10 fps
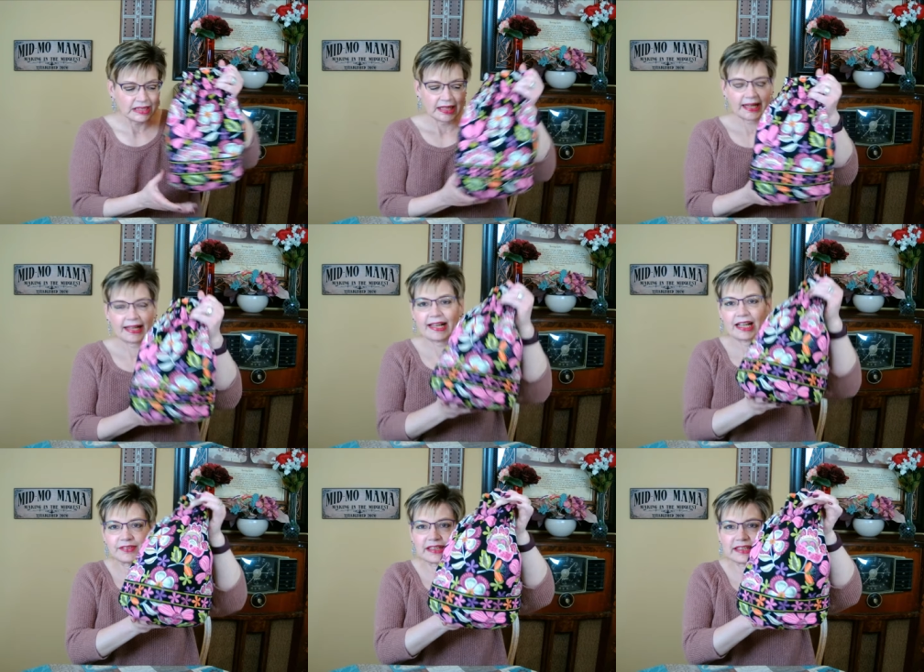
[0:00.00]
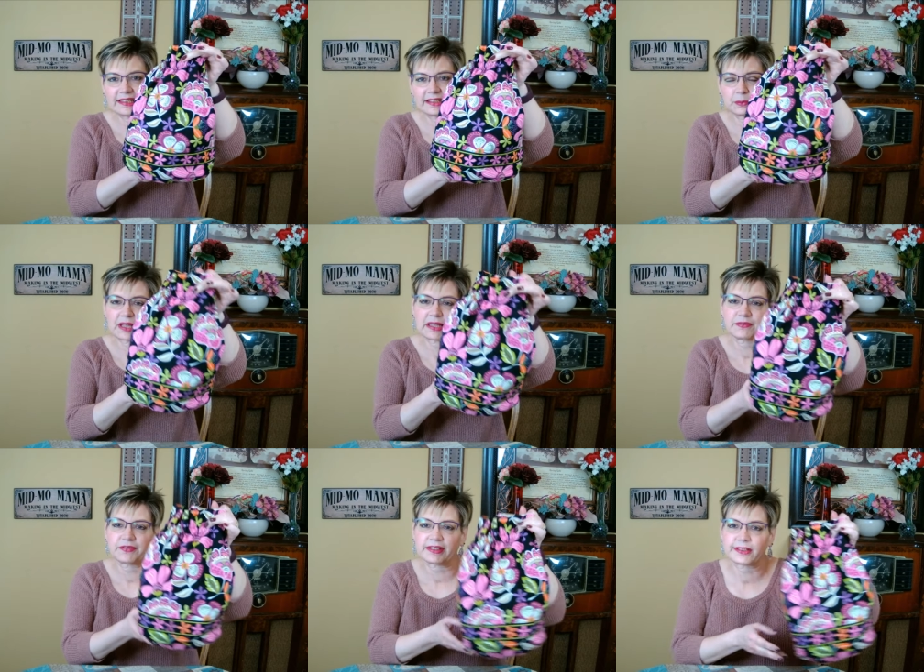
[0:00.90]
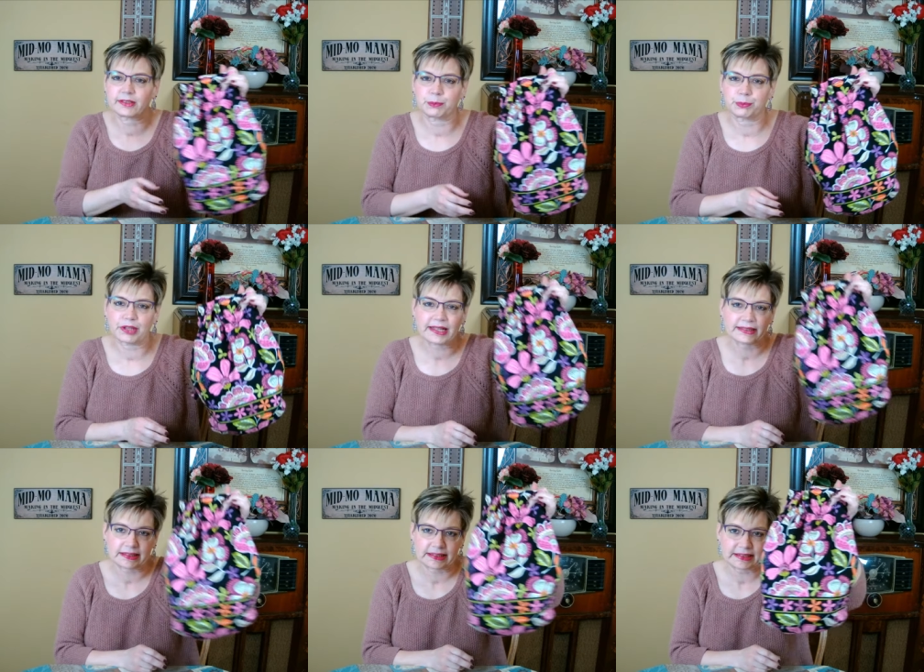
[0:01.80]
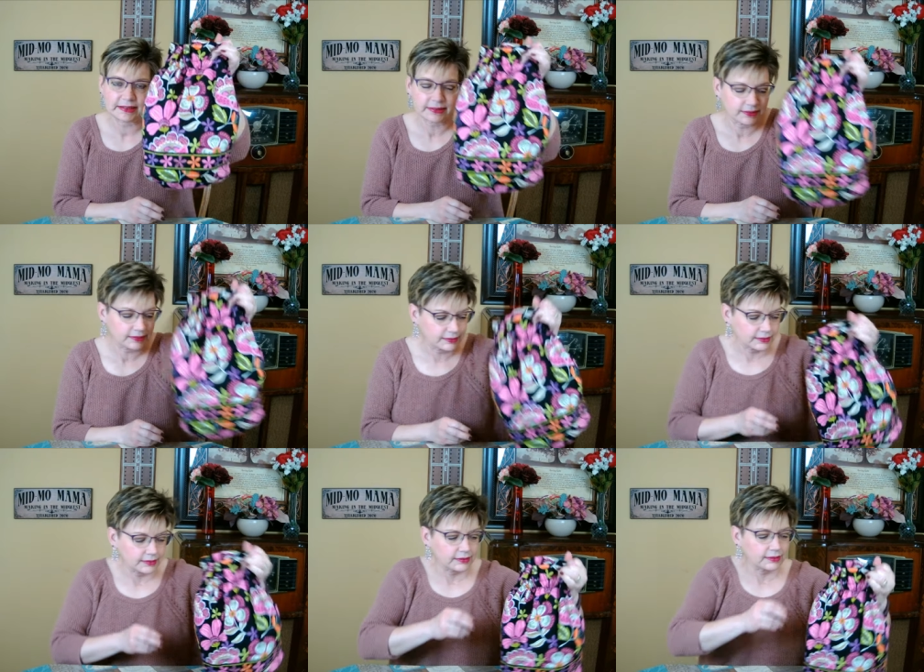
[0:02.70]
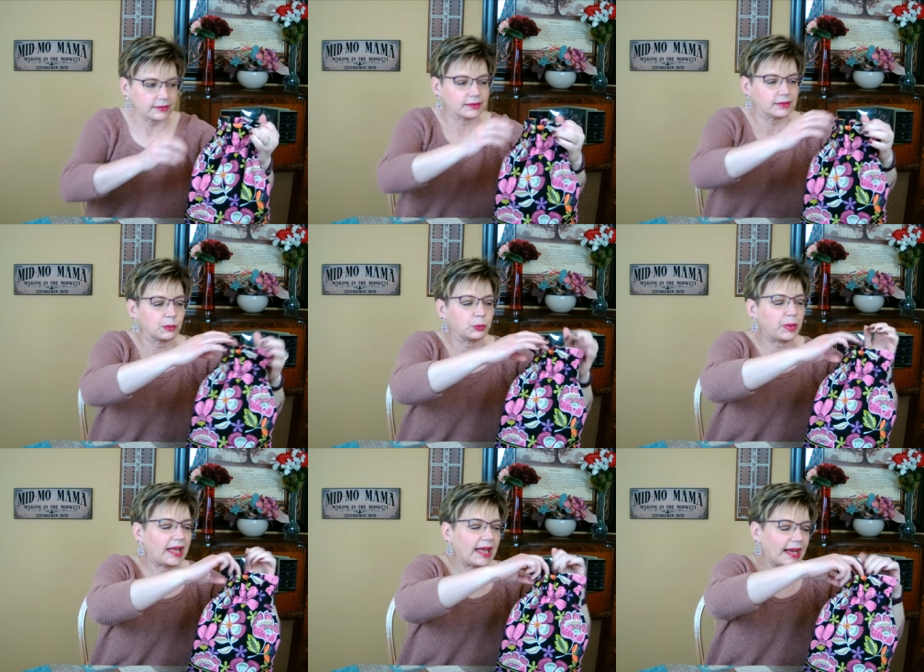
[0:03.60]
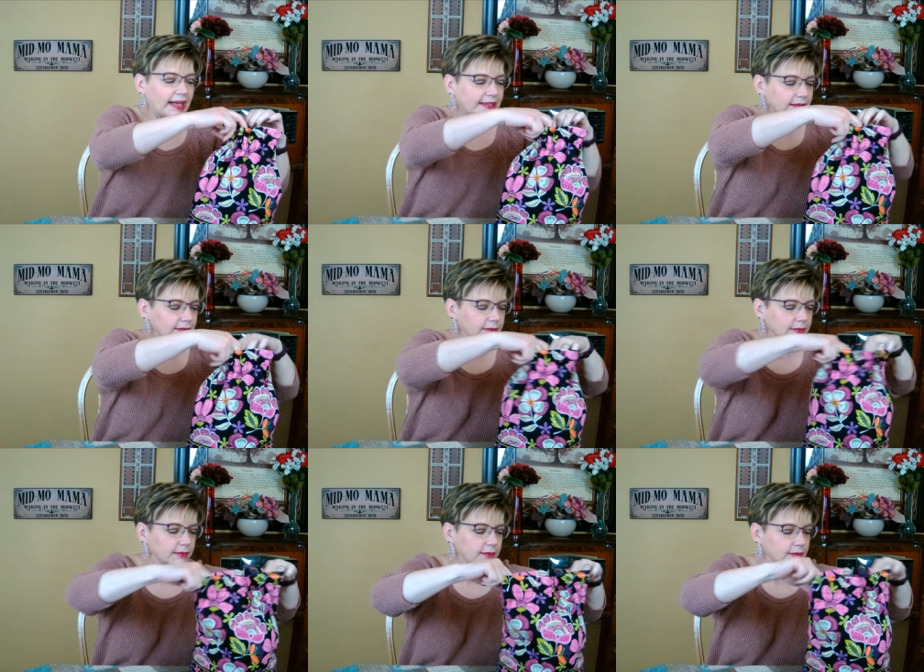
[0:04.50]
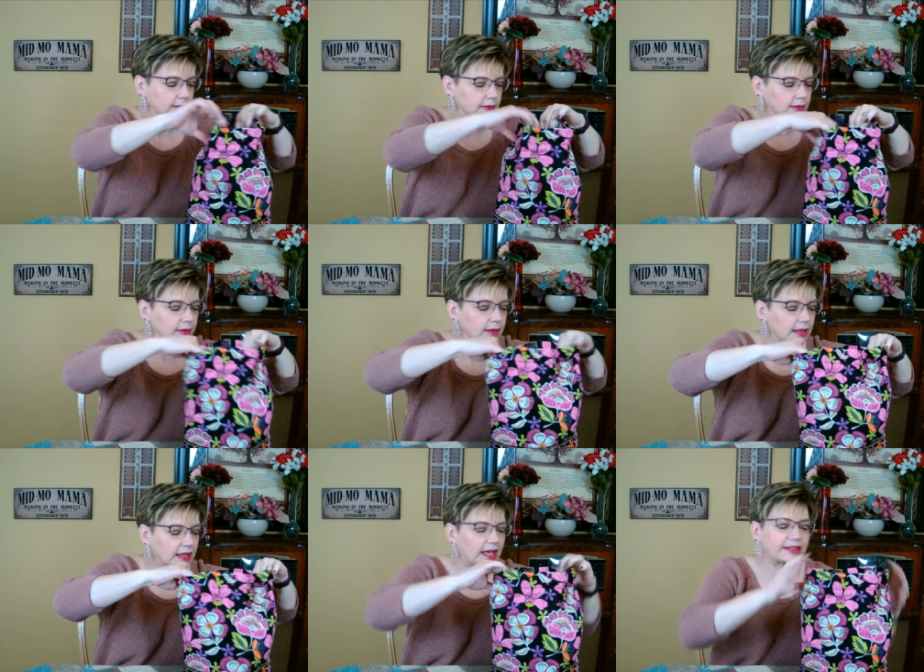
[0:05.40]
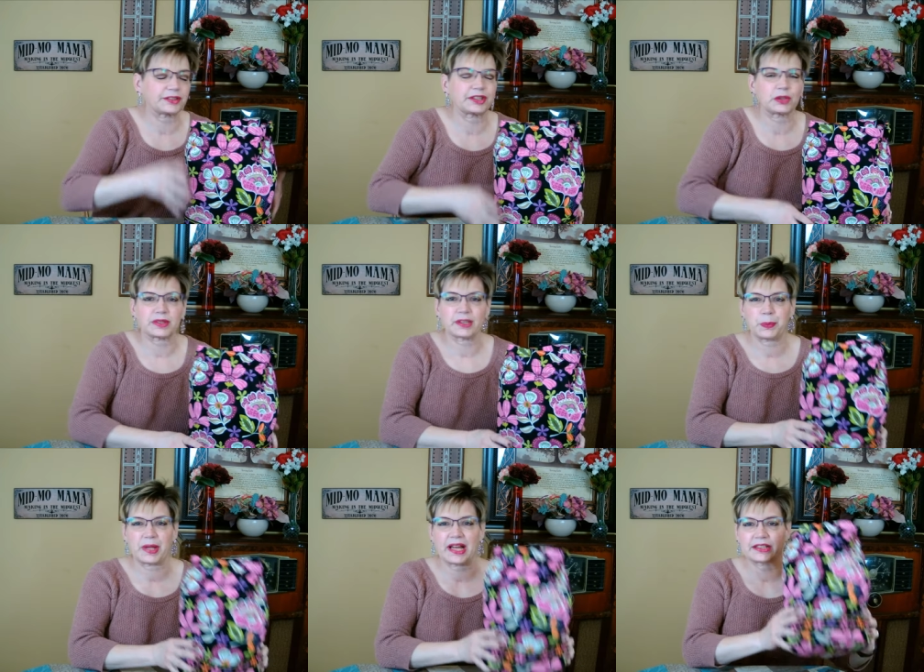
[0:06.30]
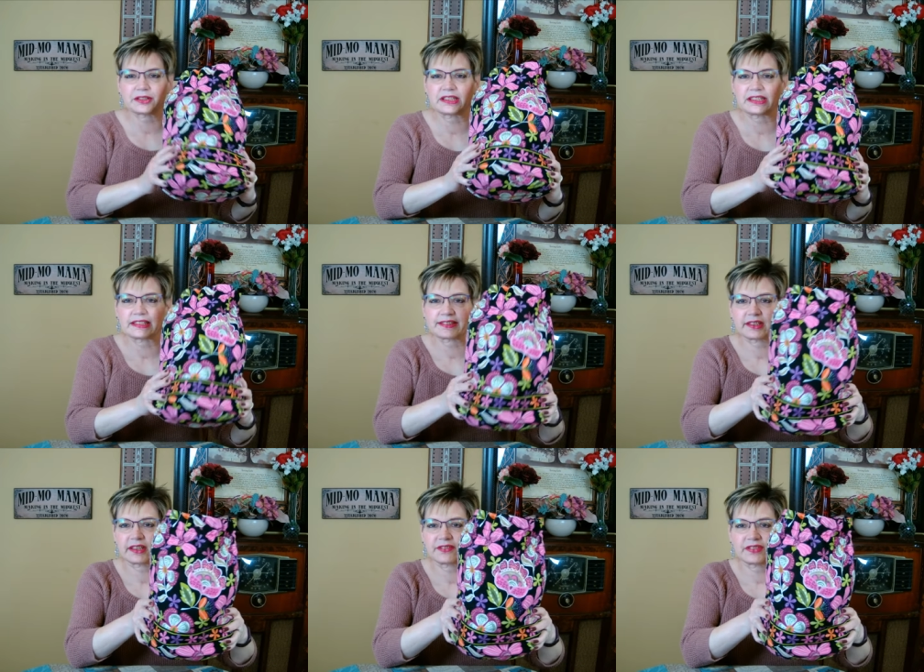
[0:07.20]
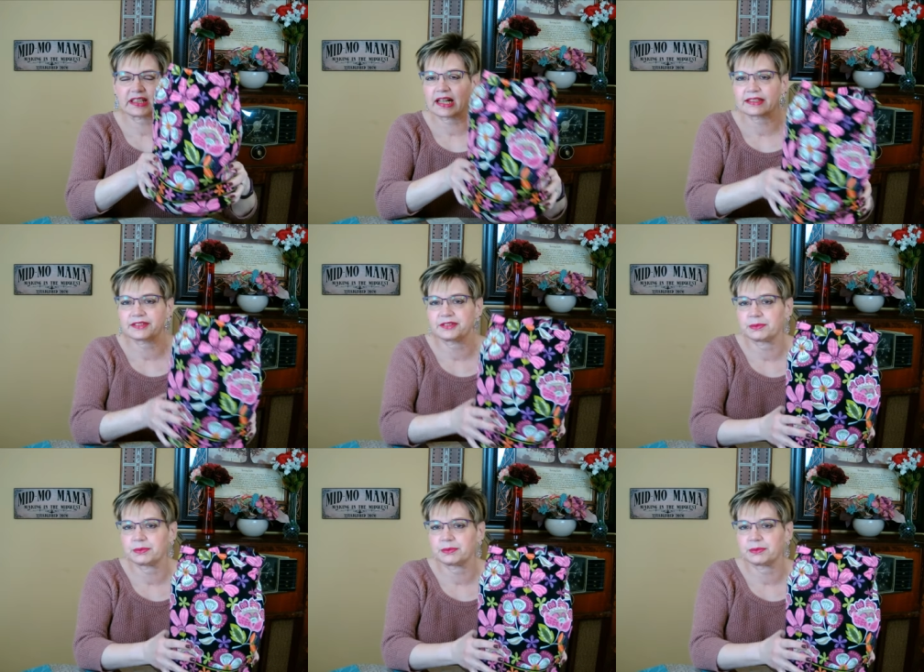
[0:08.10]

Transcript: I have it in my Vera Bradley bag. I don't know what the pattern is of it. I